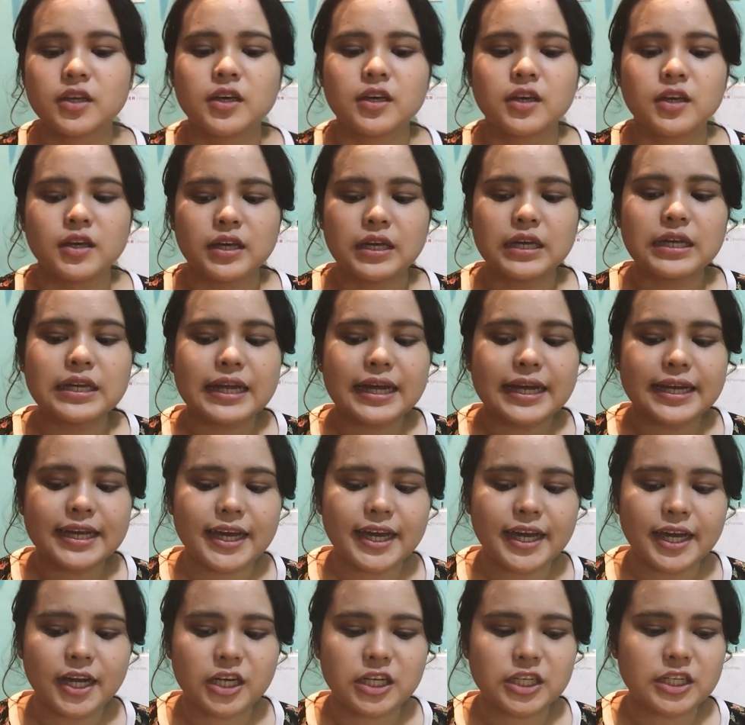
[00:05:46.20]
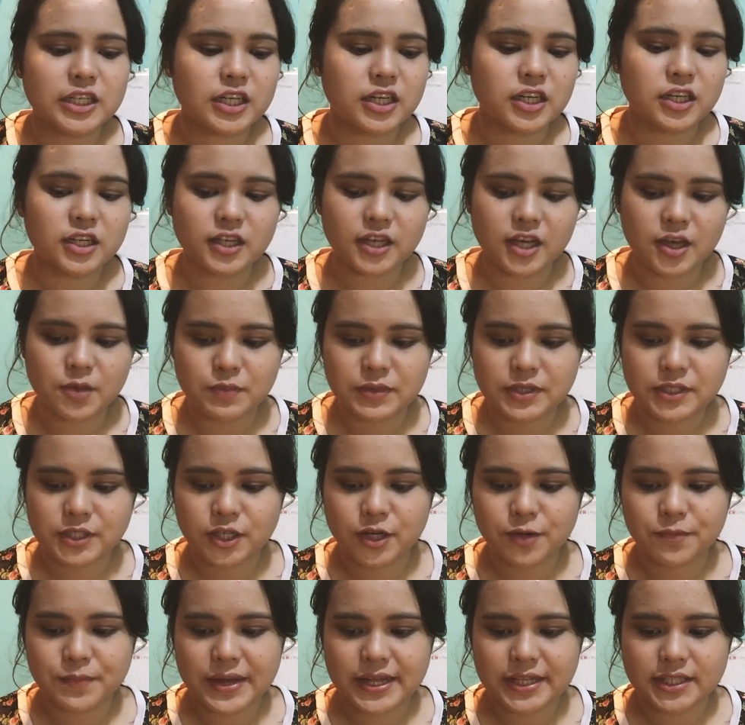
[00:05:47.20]
Elaya area. Okay, Mister
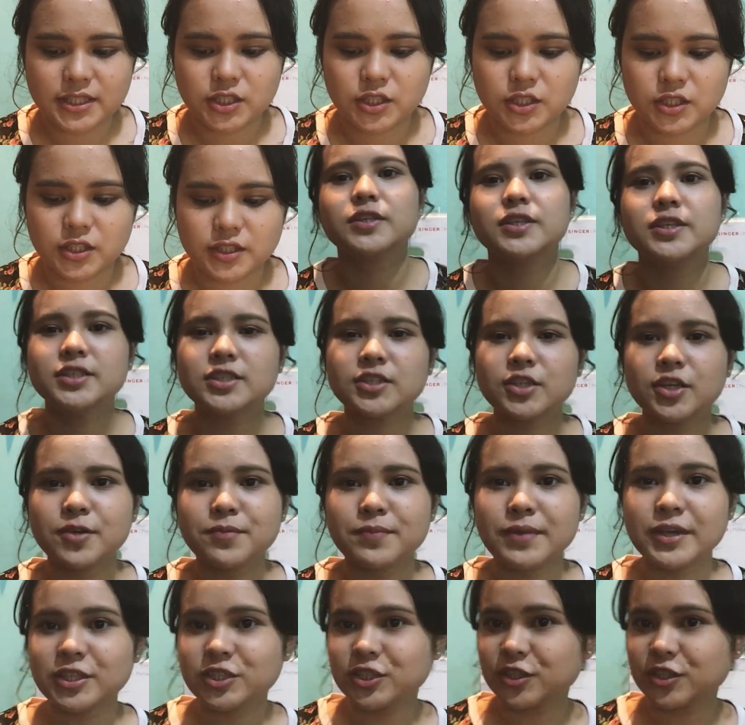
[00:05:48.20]
Benson. So, these are